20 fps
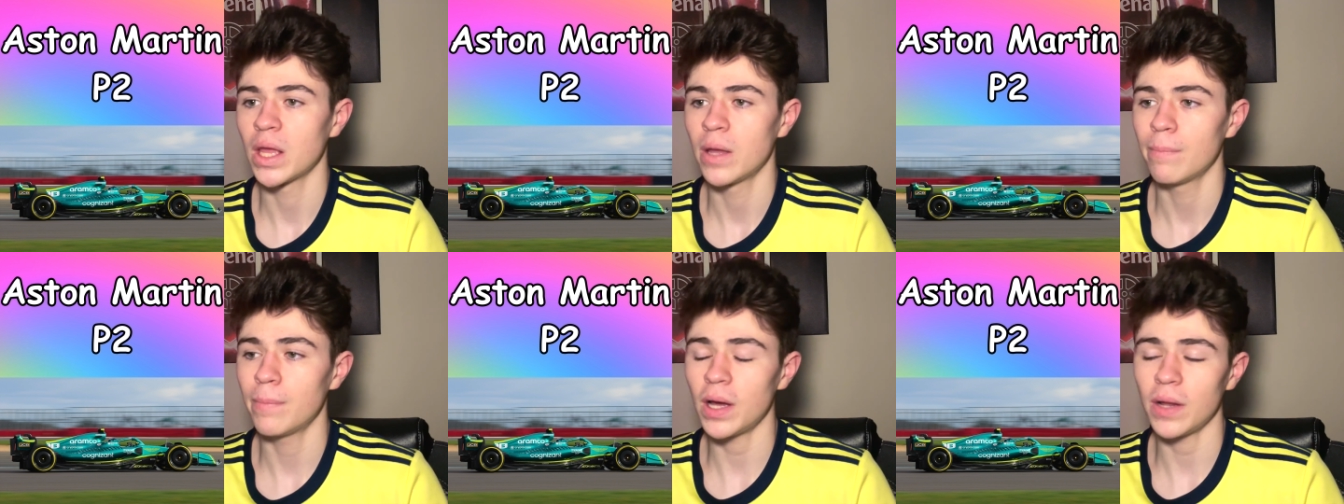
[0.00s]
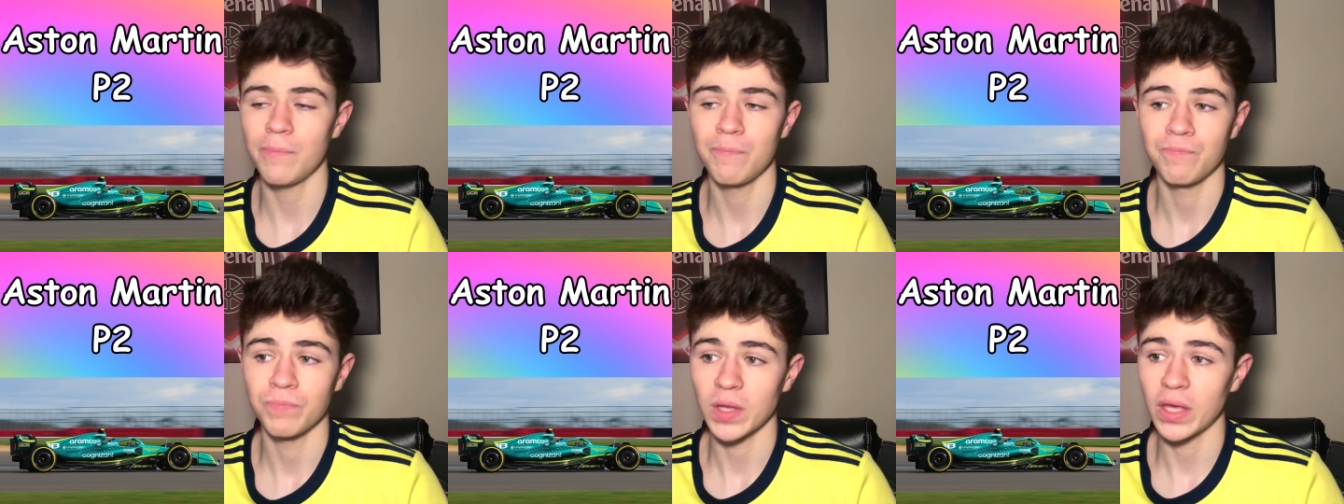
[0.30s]

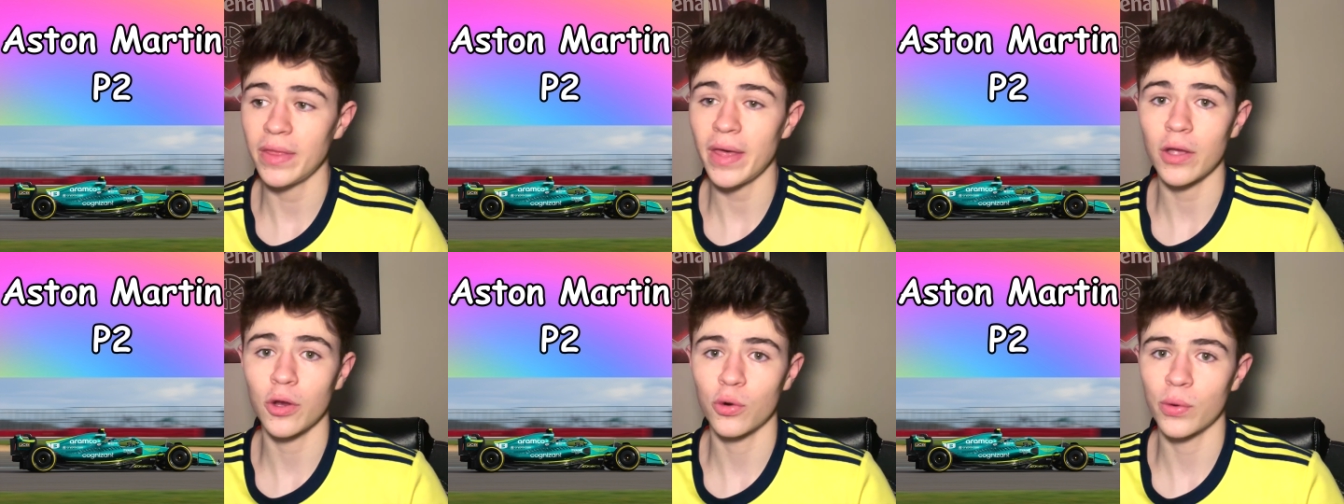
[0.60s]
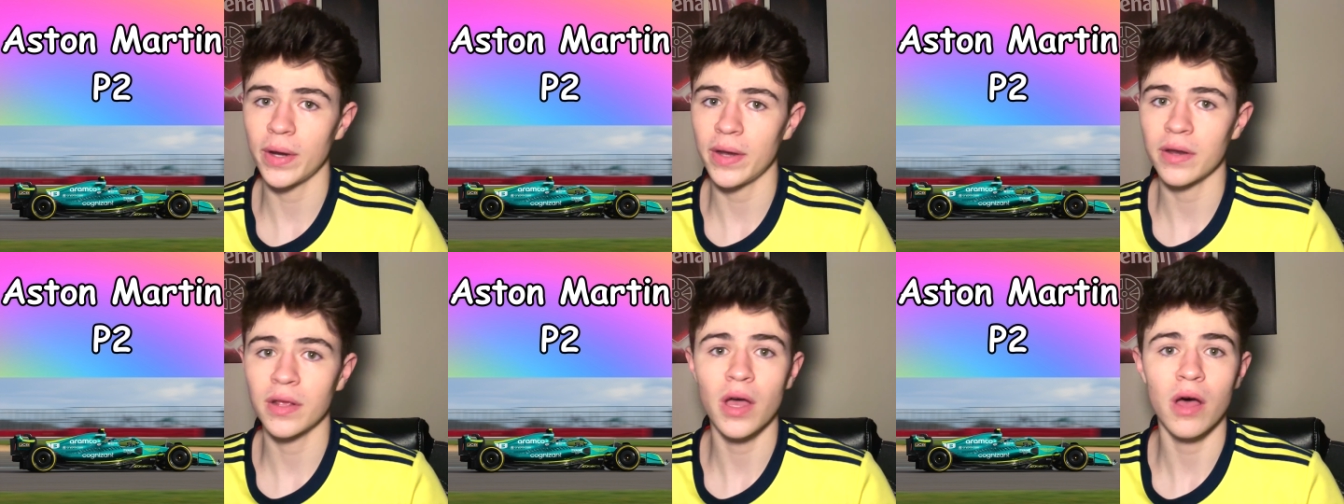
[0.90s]
But that
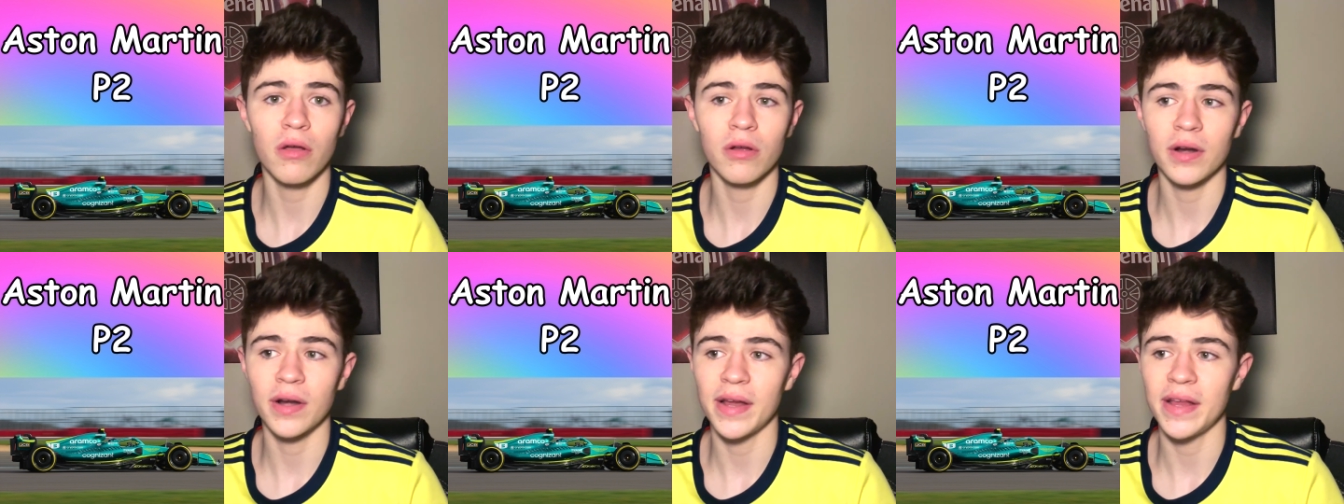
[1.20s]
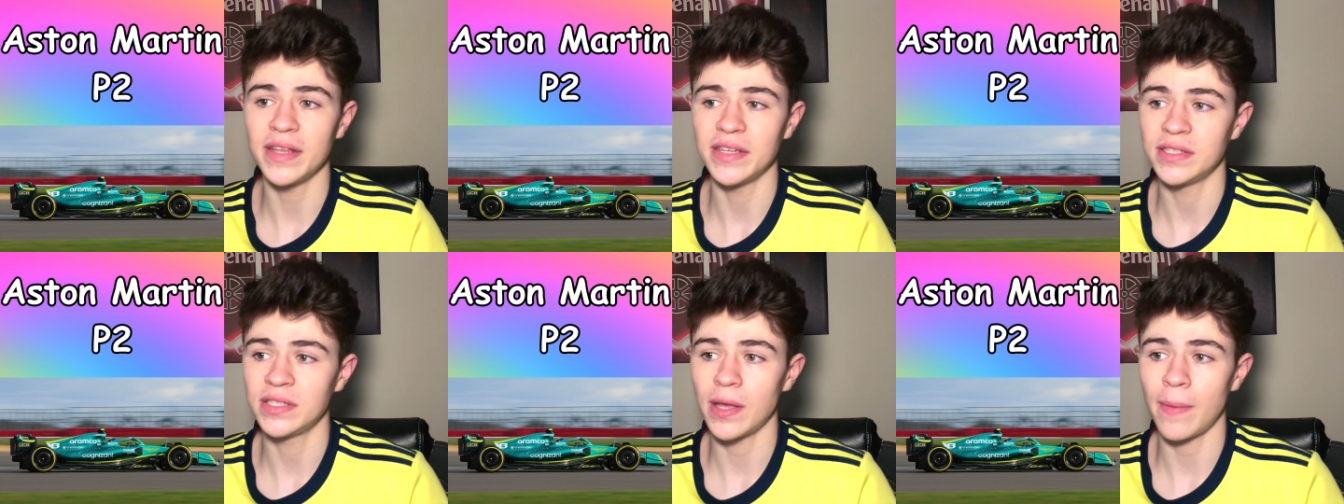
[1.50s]
green color
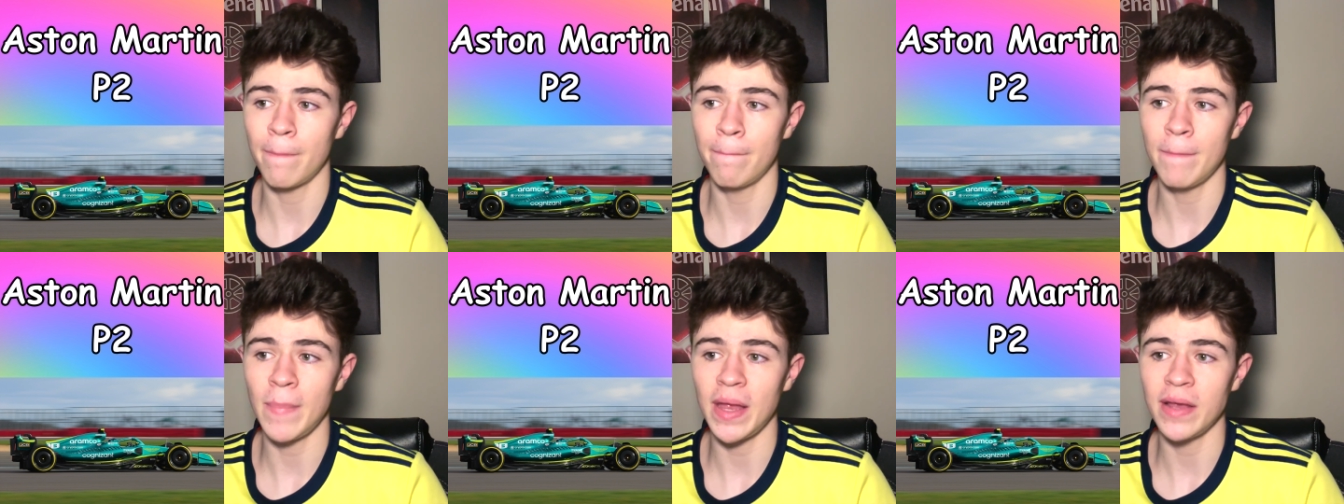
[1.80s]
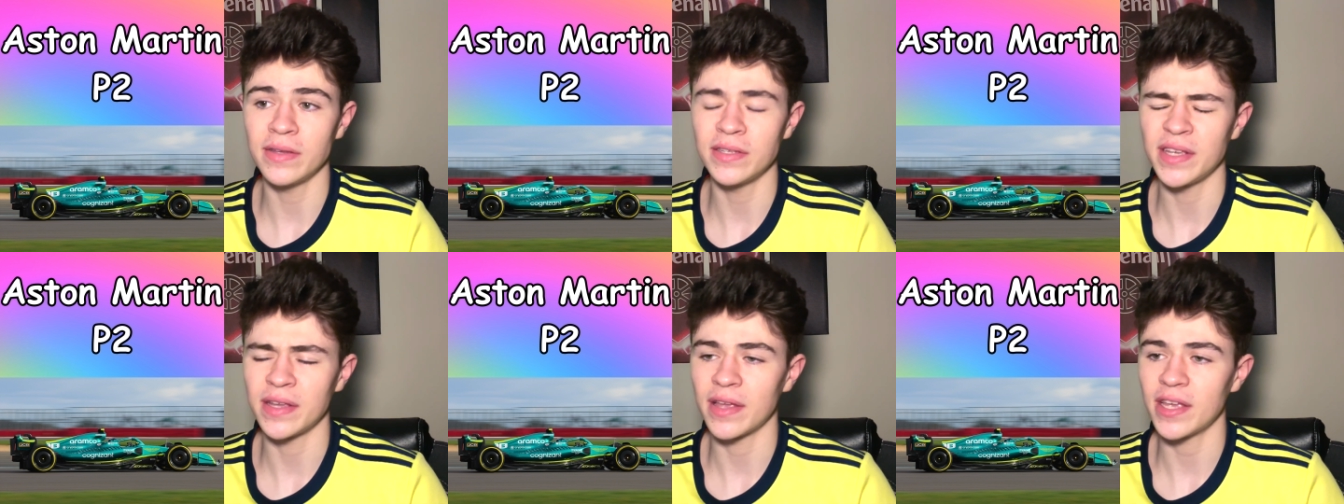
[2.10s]
is
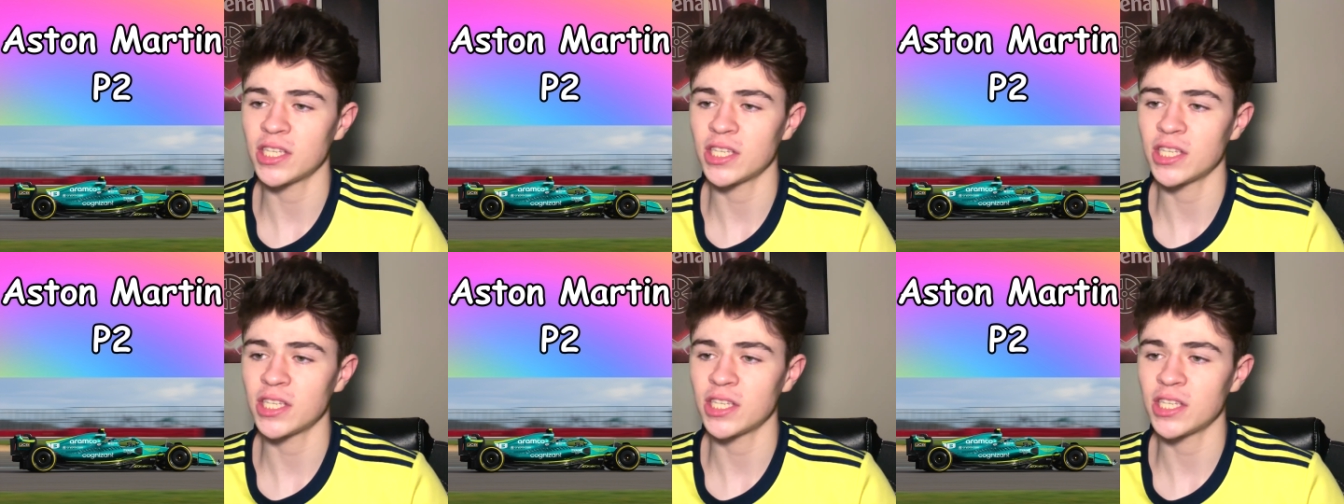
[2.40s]
amazing,